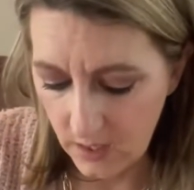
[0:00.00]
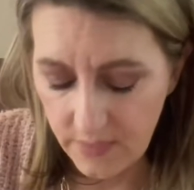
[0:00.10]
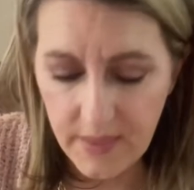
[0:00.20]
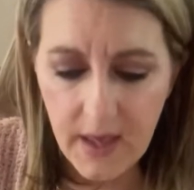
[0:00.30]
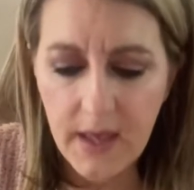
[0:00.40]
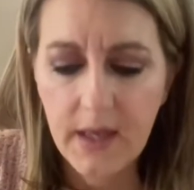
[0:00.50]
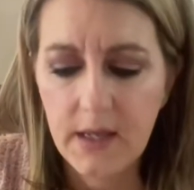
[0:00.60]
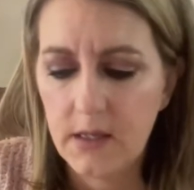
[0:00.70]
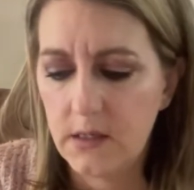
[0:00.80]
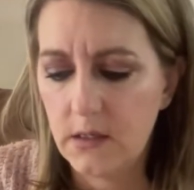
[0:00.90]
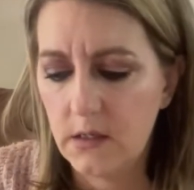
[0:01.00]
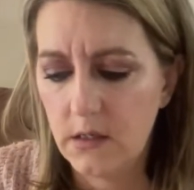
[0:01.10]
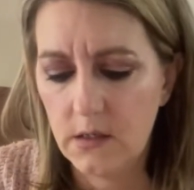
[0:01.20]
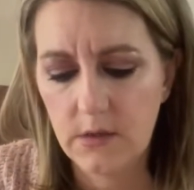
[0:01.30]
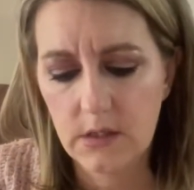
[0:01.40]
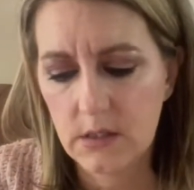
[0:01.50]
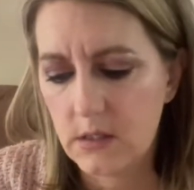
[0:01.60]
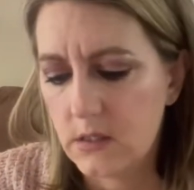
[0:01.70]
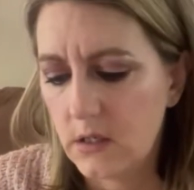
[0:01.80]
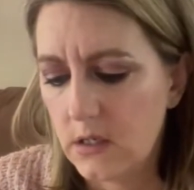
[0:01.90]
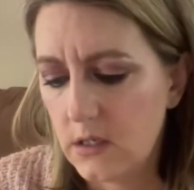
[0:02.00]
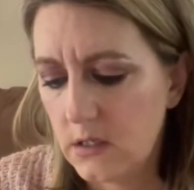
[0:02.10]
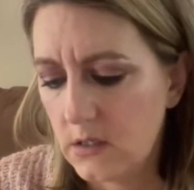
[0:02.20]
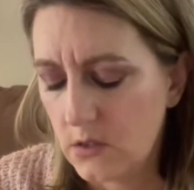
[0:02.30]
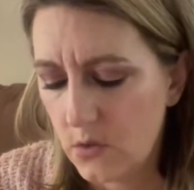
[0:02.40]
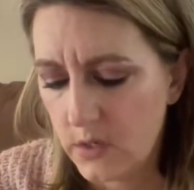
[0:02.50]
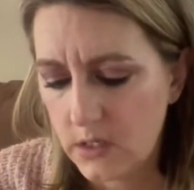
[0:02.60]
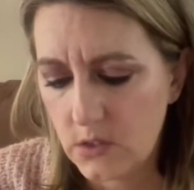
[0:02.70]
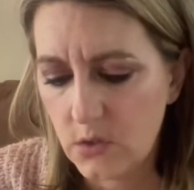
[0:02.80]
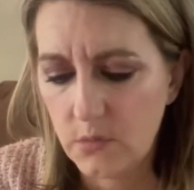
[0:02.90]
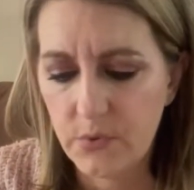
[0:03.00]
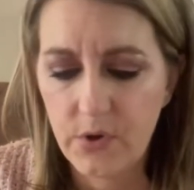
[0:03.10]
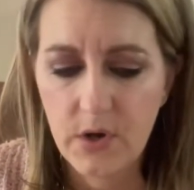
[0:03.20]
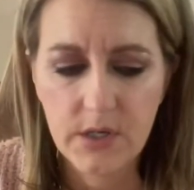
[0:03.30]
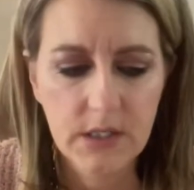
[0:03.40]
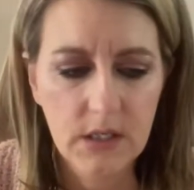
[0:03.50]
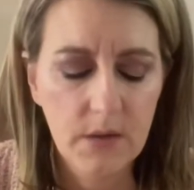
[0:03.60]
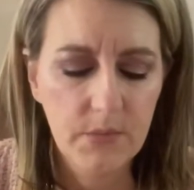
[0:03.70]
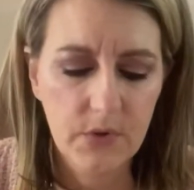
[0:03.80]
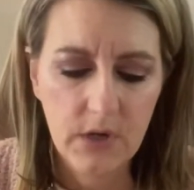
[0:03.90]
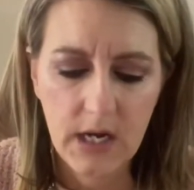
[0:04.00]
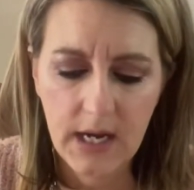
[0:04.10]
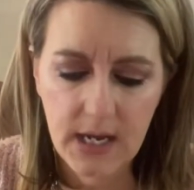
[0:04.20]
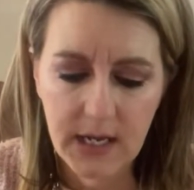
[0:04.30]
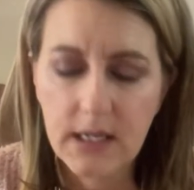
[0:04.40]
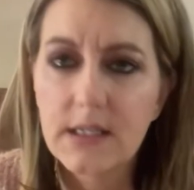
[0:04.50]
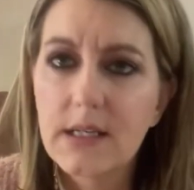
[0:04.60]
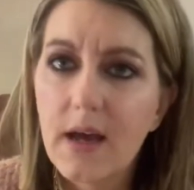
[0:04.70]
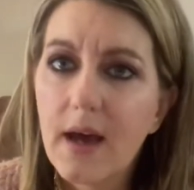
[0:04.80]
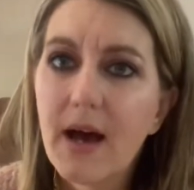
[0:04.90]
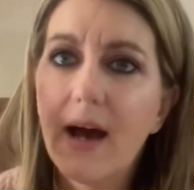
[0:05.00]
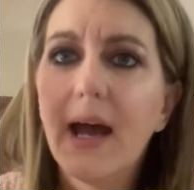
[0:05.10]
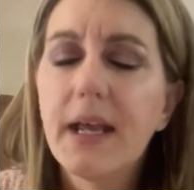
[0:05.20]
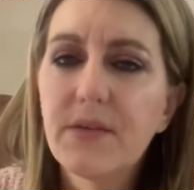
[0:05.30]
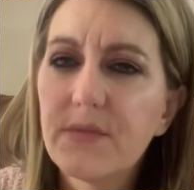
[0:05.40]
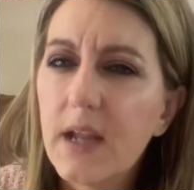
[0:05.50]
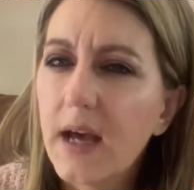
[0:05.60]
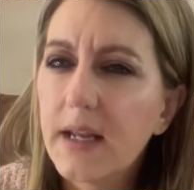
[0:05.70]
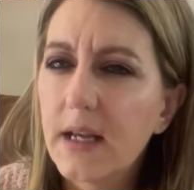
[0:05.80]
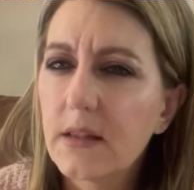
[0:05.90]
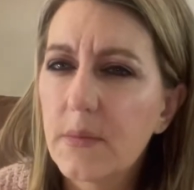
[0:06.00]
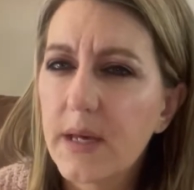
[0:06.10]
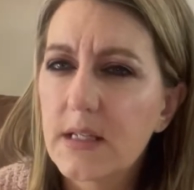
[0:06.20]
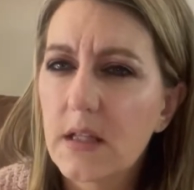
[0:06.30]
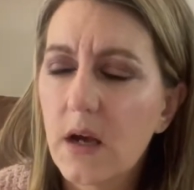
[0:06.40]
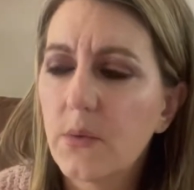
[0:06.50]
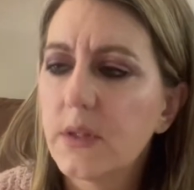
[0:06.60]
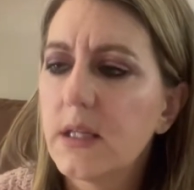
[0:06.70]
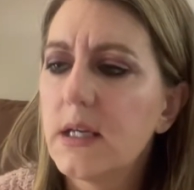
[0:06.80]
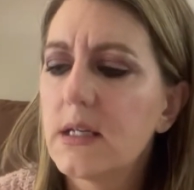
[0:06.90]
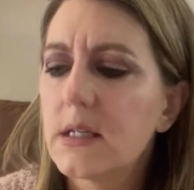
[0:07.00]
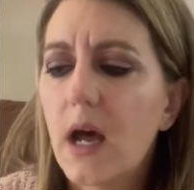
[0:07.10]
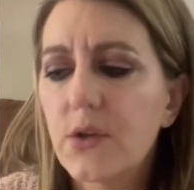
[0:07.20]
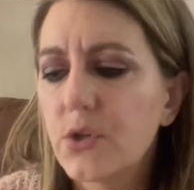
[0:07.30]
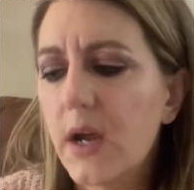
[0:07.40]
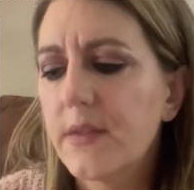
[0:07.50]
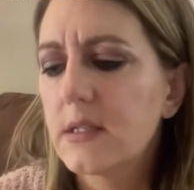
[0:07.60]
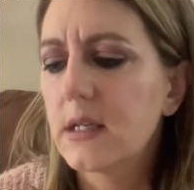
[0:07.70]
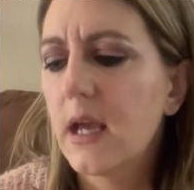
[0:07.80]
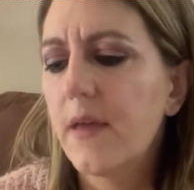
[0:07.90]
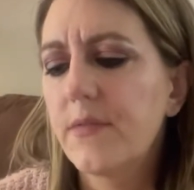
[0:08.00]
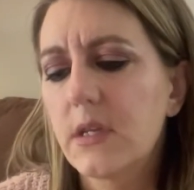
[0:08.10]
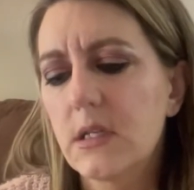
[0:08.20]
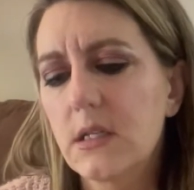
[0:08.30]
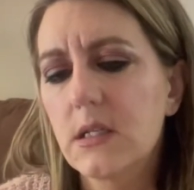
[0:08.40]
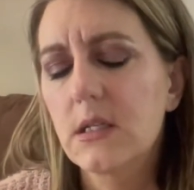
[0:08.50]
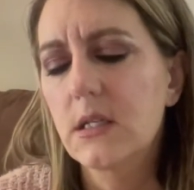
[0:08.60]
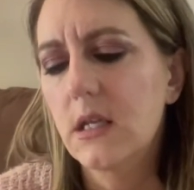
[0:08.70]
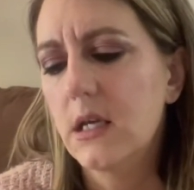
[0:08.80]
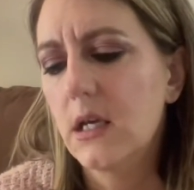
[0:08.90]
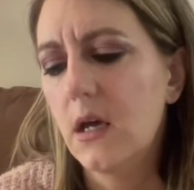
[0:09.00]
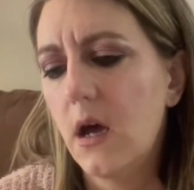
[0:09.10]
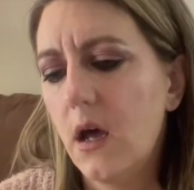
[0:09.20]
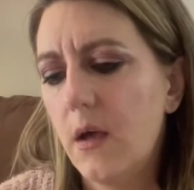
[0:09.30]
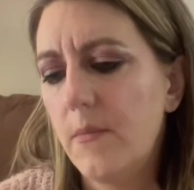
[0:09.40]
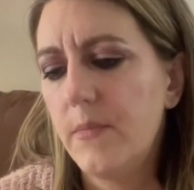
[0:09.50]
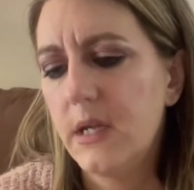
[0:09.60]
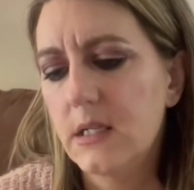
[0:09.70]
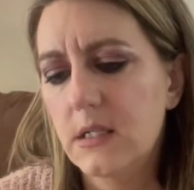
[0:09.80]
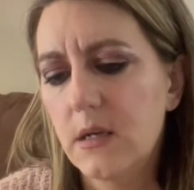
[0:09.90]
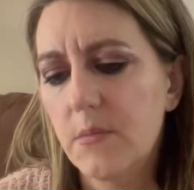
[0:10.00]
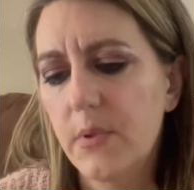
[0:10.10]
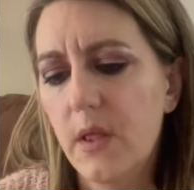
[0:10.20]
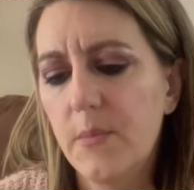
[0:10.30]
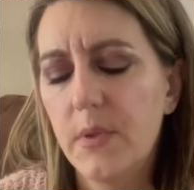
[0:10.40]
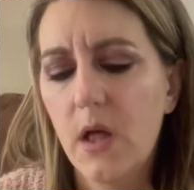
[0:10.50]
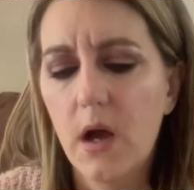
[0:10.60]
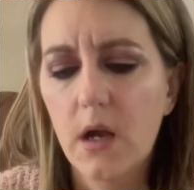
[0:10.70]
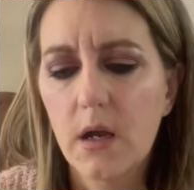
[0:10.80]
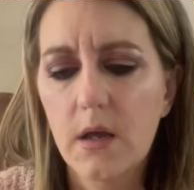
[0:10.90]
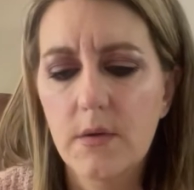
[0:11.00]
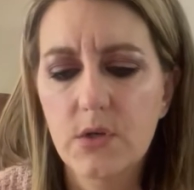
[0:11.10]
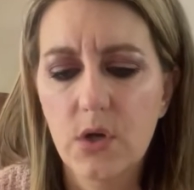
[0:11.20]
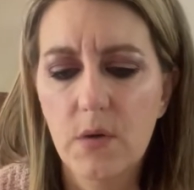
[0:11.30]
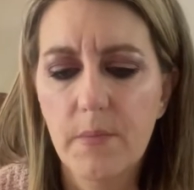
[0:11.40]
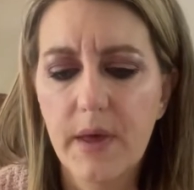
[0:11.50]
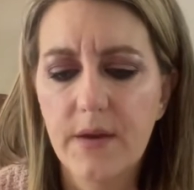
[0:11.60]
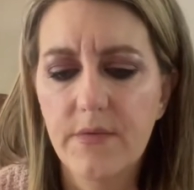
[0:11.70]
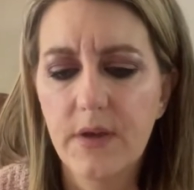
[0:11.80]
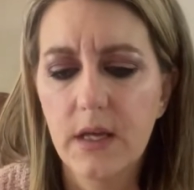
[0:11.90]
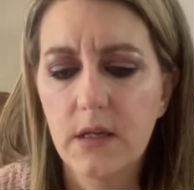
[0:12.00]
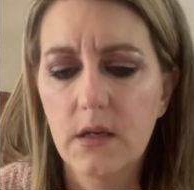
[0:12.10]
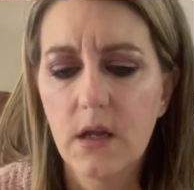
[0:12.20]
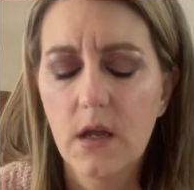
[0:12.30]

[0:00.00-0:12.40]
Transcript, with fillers: Then this is going into product number eight. I have not had the best luck with these. I'll try this again. This is the um, Instant Plump Long Term Benefit